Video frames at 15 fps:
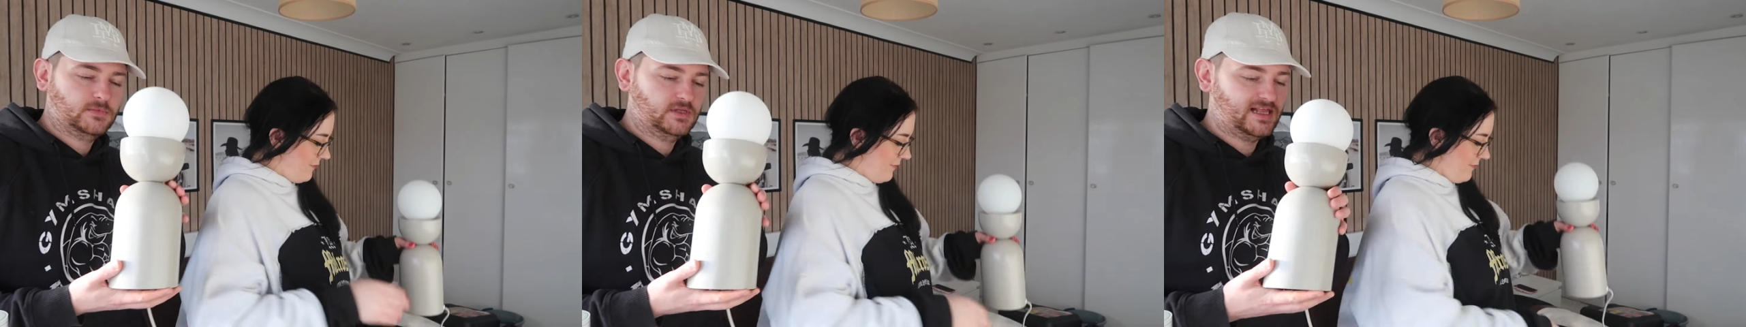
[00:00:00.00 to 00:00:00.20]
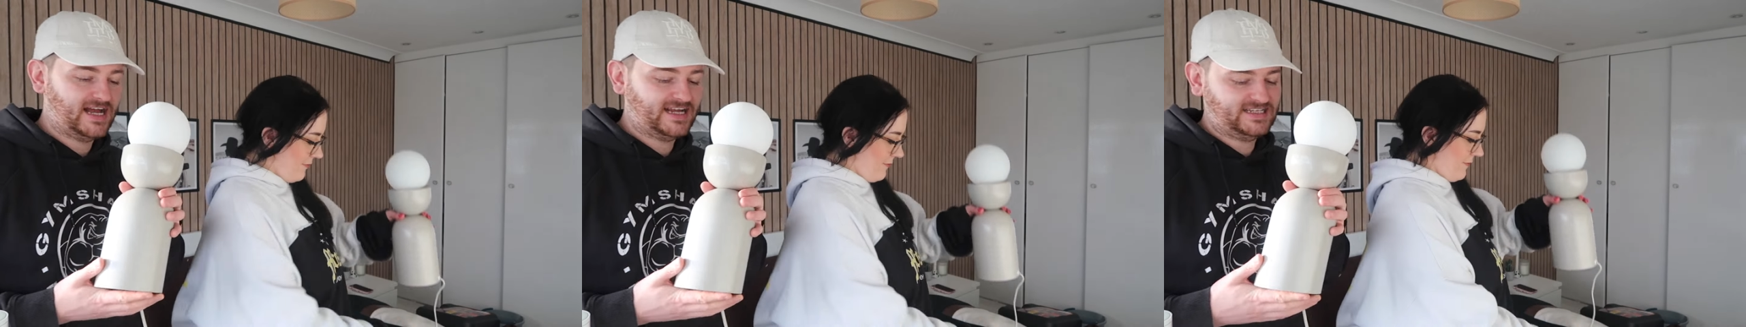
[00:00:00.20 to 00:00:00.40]

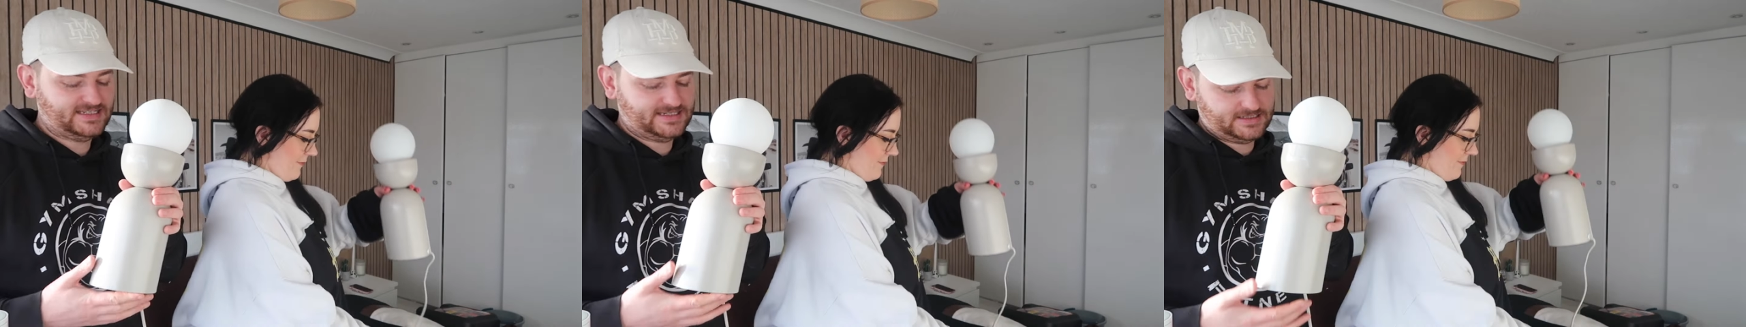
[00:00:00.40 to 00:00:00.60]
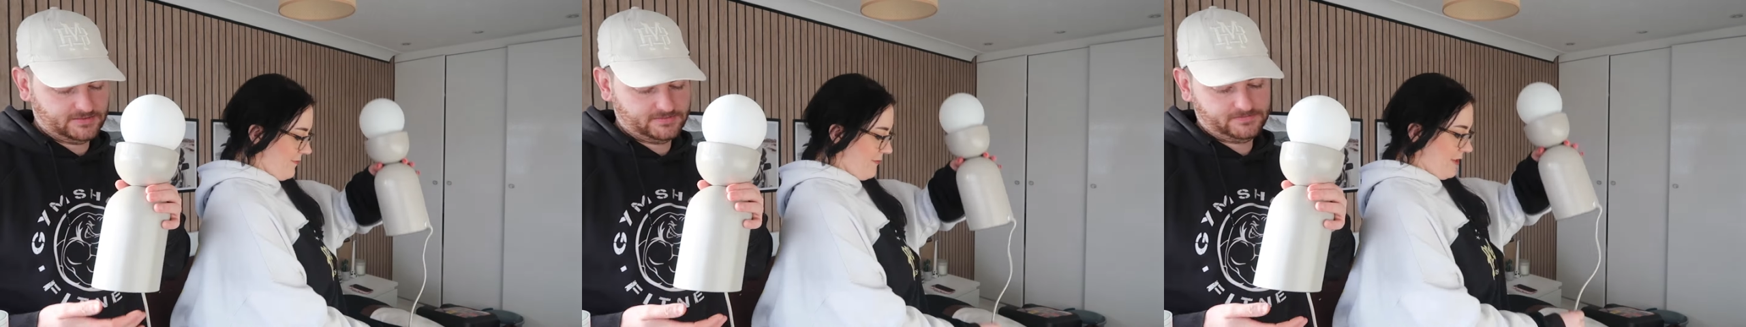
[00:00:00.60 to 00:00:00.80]

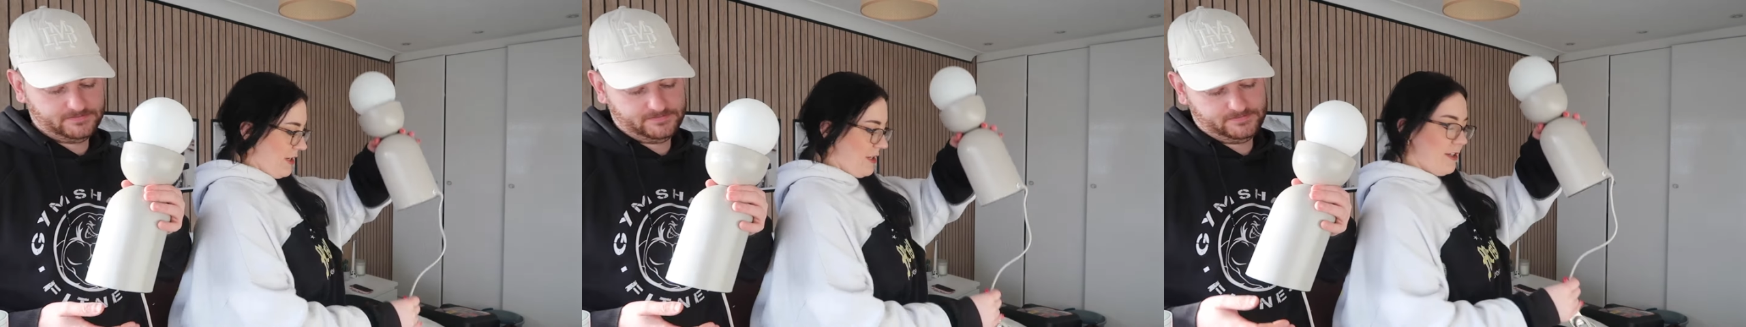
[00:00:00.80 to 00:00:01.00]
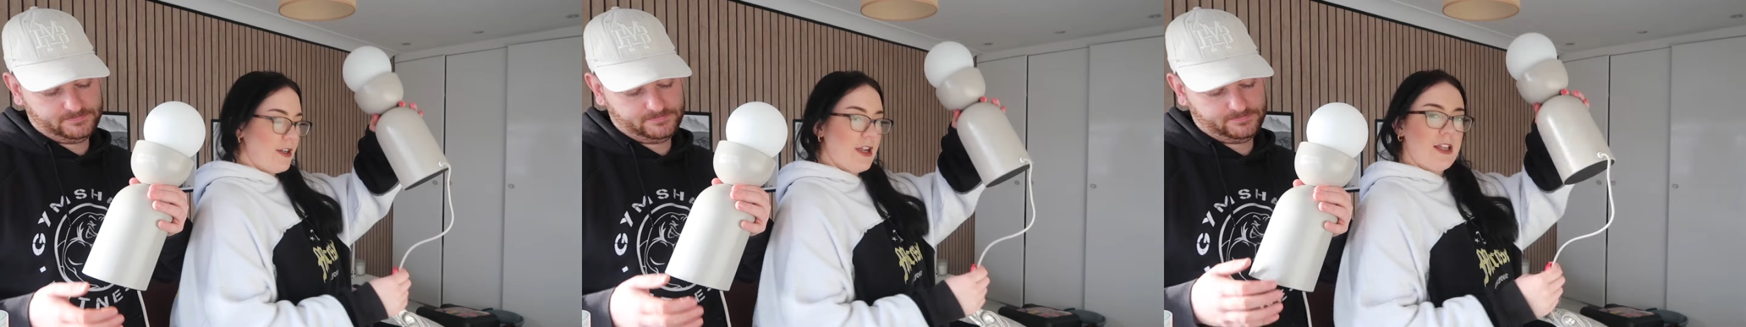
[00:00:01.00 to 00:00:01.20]
Speaker 1: Lights.
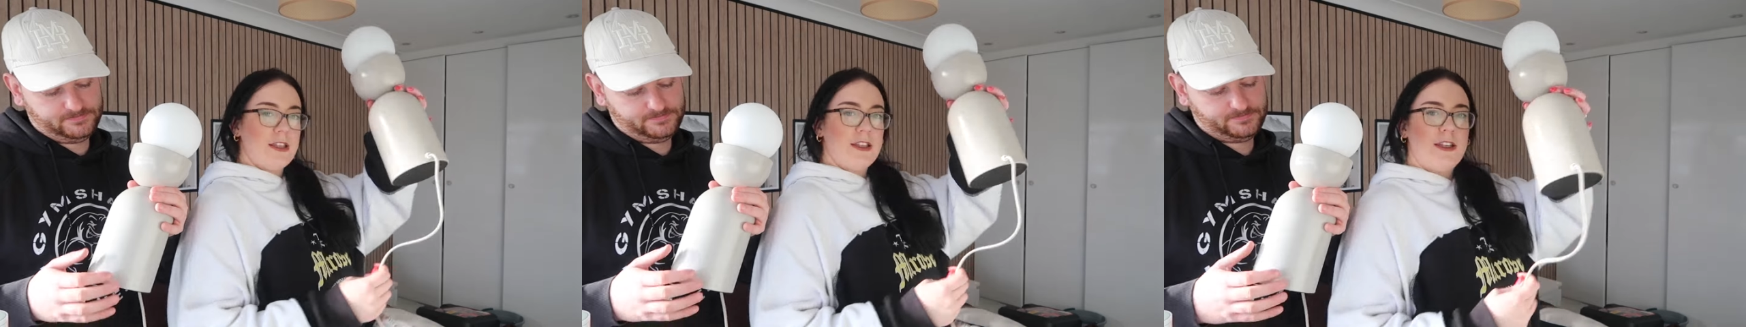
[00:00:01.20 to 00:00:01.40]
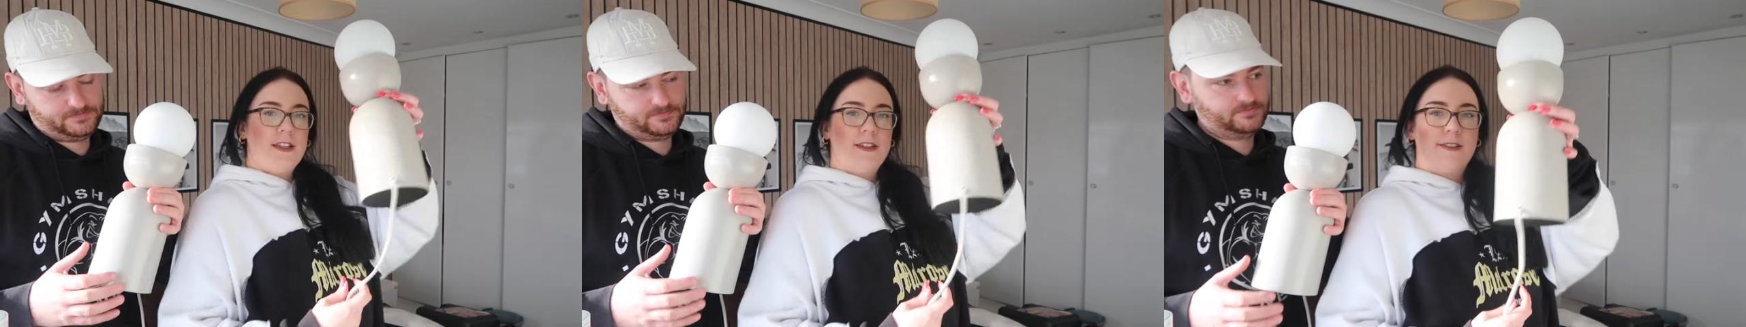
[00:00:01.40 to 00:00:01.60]
Look at
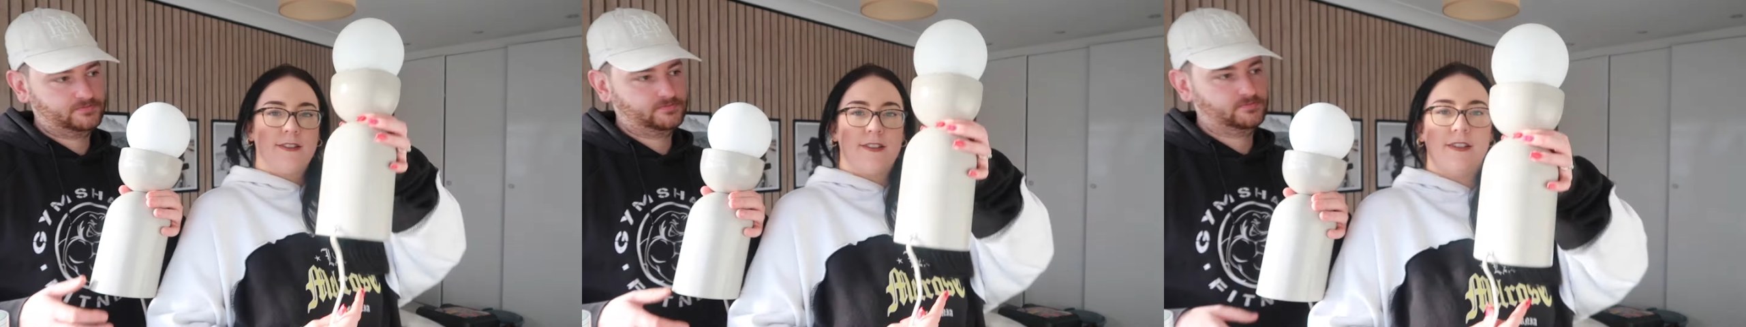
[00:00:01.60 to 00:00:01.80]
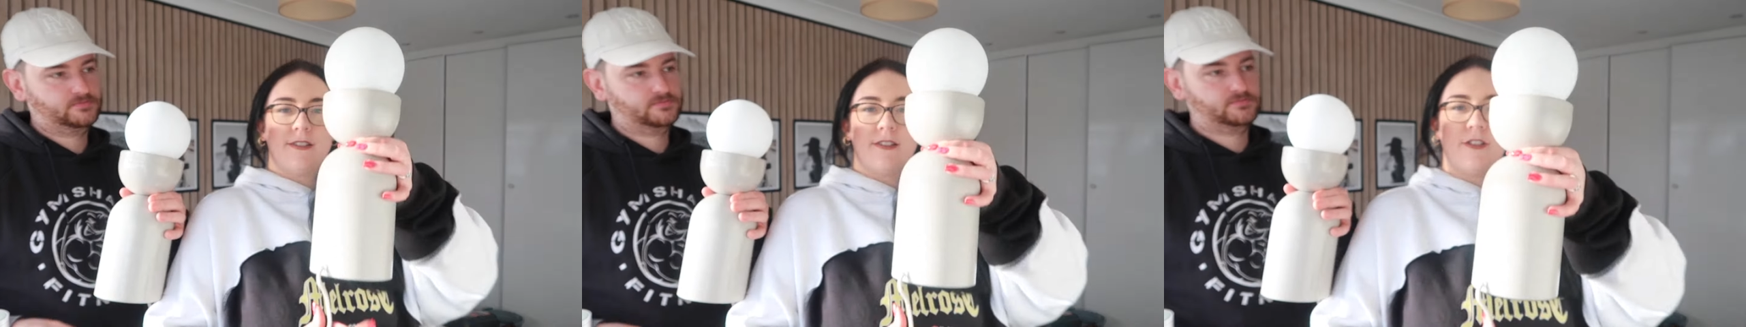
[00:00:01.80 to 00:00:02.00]
these,
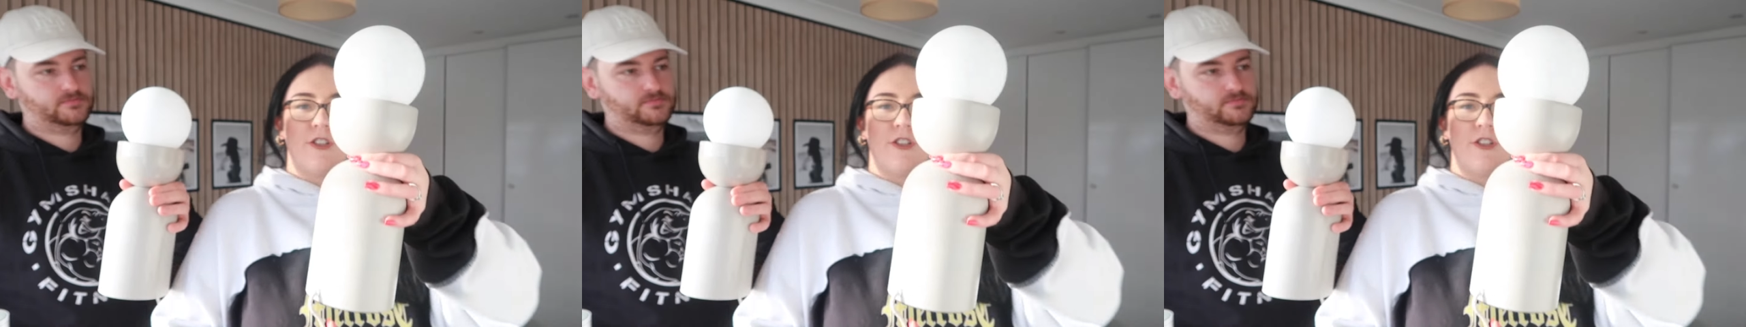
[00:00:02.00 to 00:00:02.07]
these are